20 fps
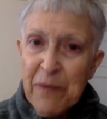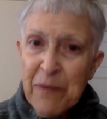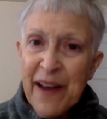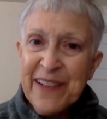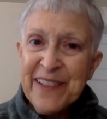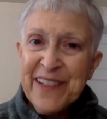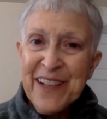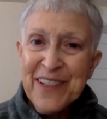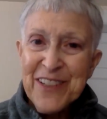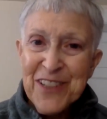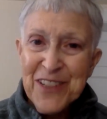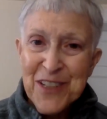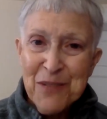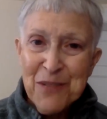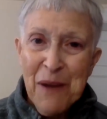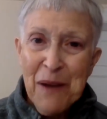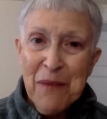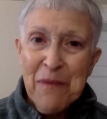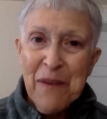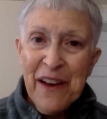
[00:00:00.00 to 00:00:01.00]
my attention to
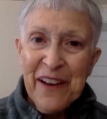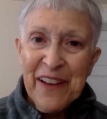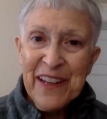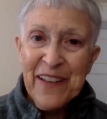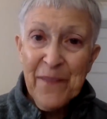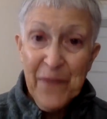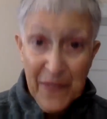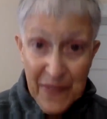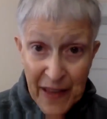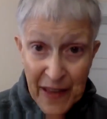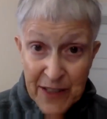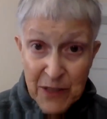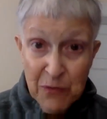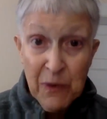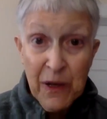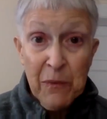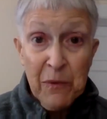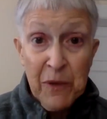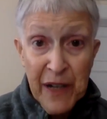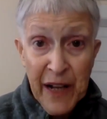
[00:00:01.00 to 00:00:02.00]
my belly. And that's what
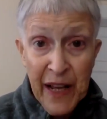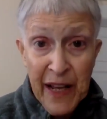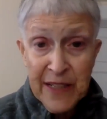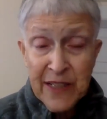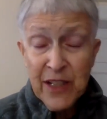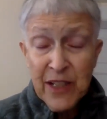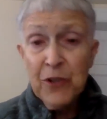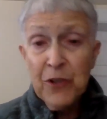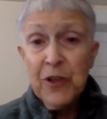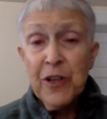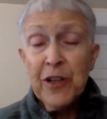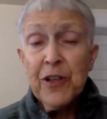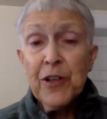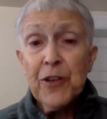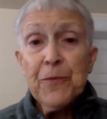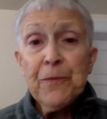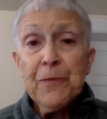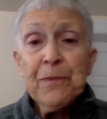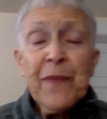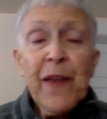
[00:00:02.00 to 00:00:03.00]
I'm going to ask you to do.